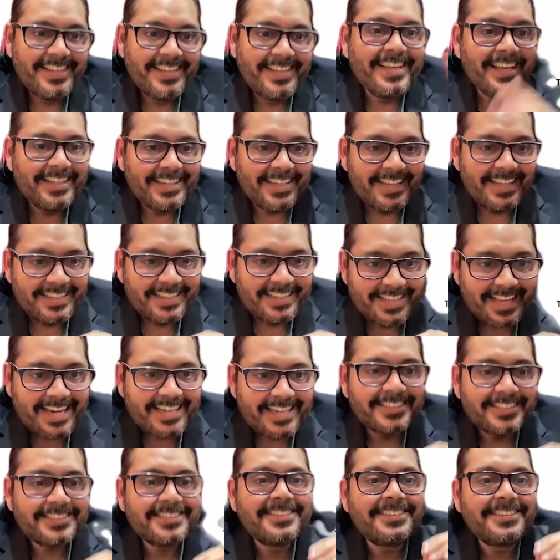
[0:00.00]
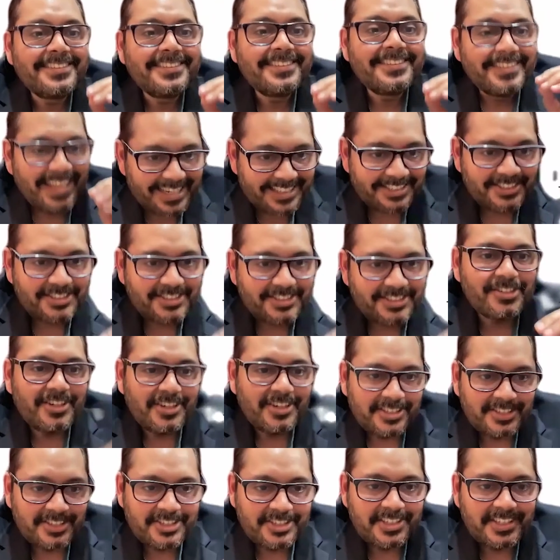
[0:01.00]
Right. And that is
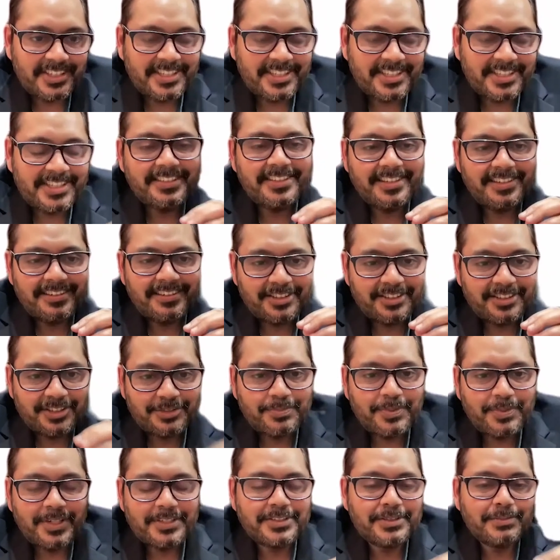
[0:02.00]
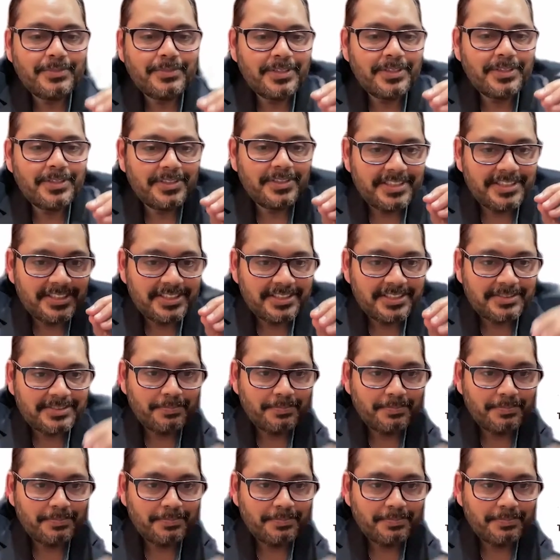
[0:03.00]
structuring their responsibilities,